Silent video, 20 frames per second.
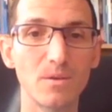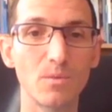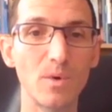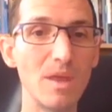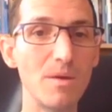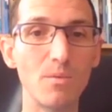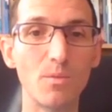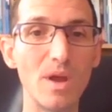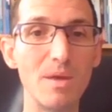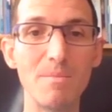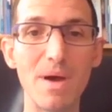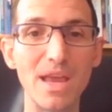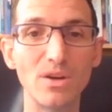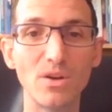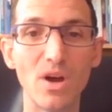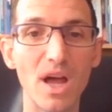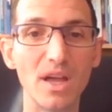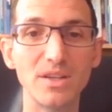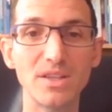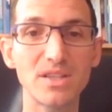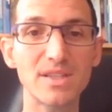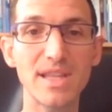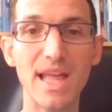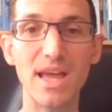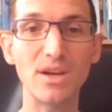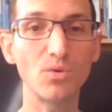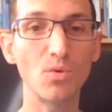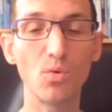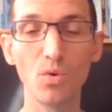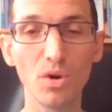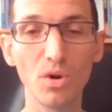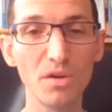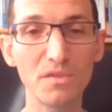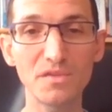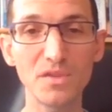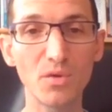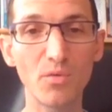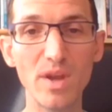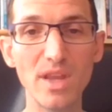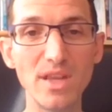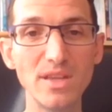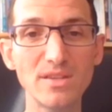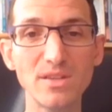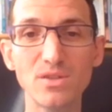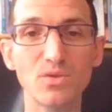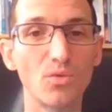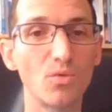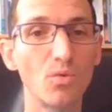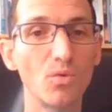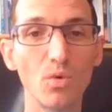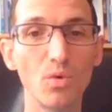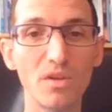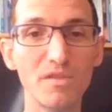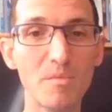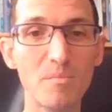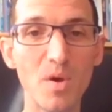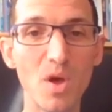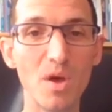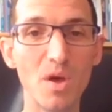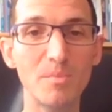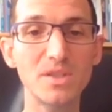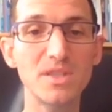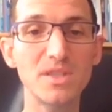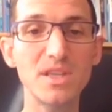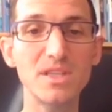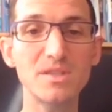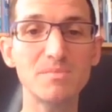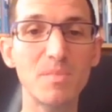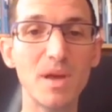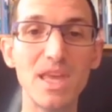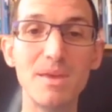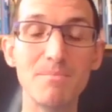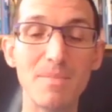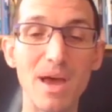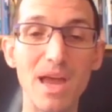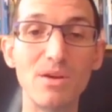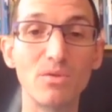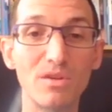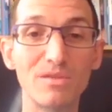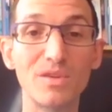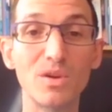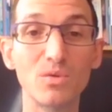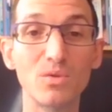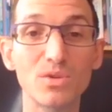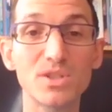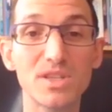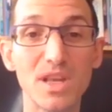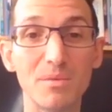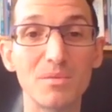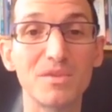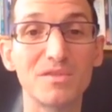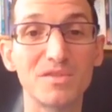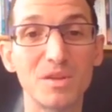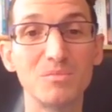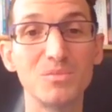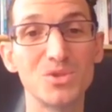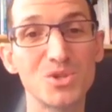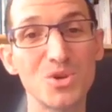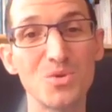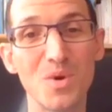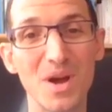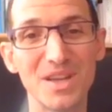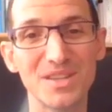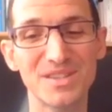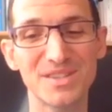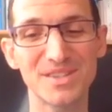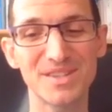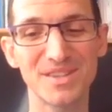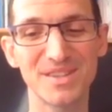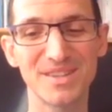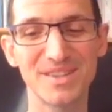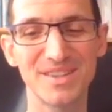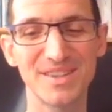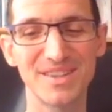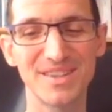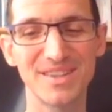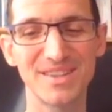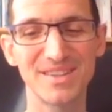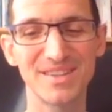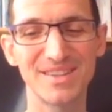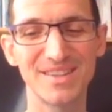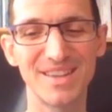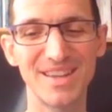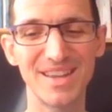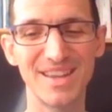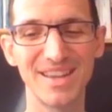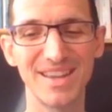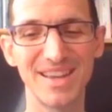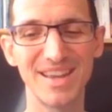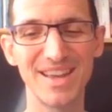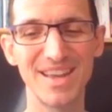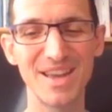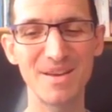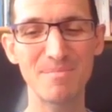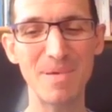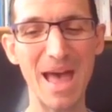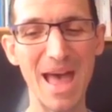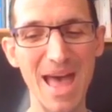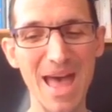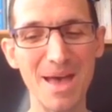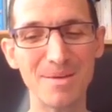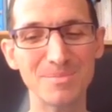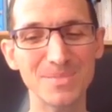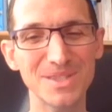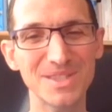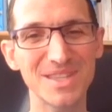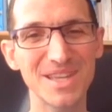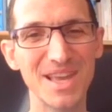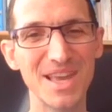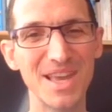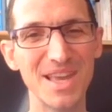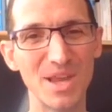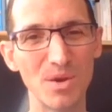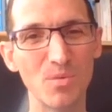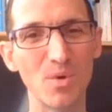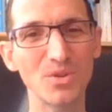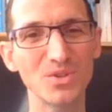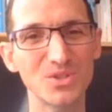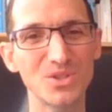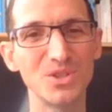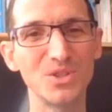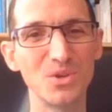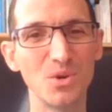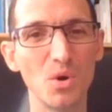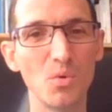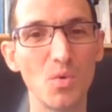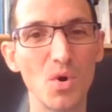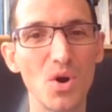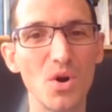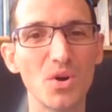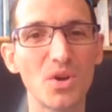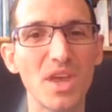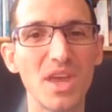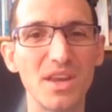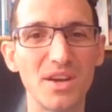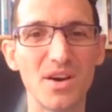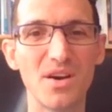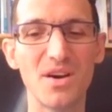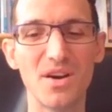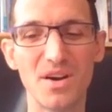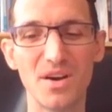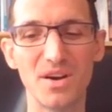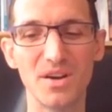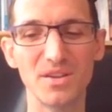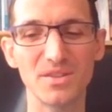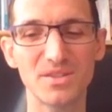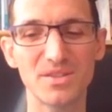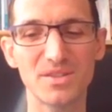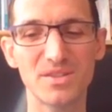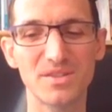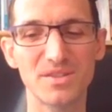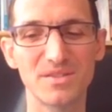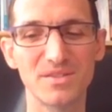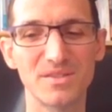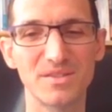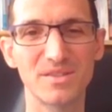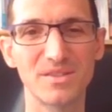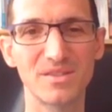We may not understand all of the reasons or all of the purposes, but he may reveal some of them to us. Perhaps he wants to do a work in our hearts.